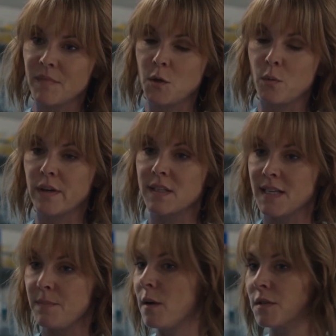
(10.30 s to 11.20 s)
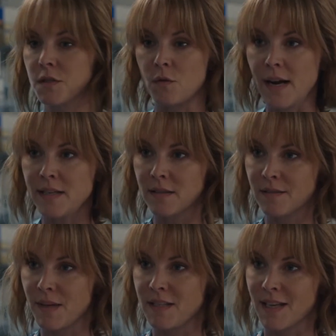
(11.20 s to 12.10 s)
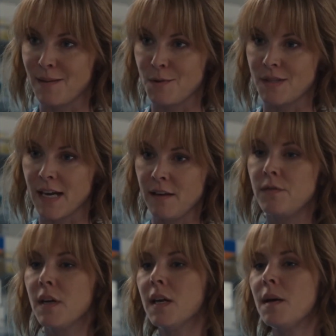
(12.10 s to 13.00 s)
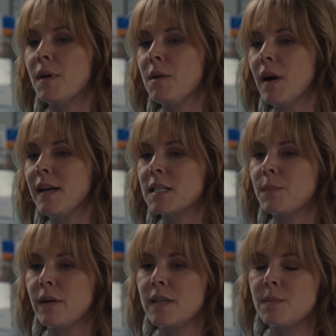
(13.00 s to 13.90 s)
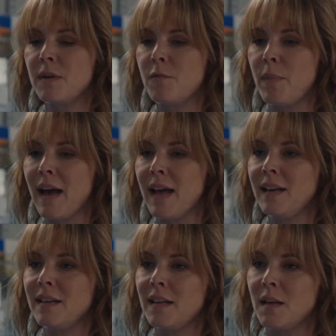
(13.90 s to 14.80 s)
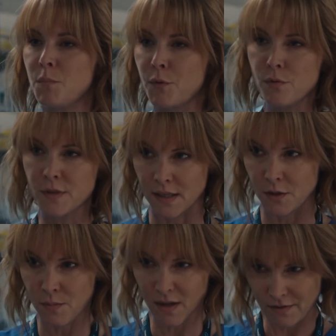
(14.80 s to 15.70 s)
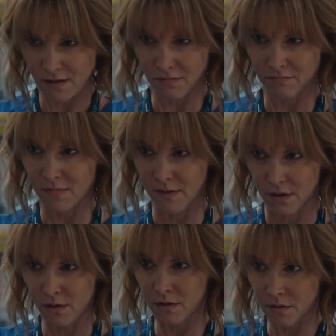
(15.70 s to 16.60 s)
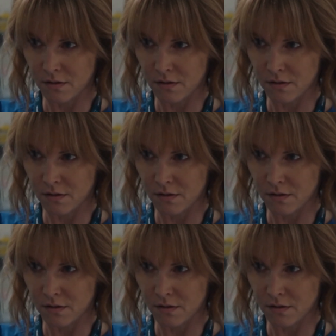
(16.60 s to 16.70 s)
And you're wearing a seatbelt, which is great. Means it kept you safe. But you might experience a bit of pain and bruising. Do you mind if I just have a look?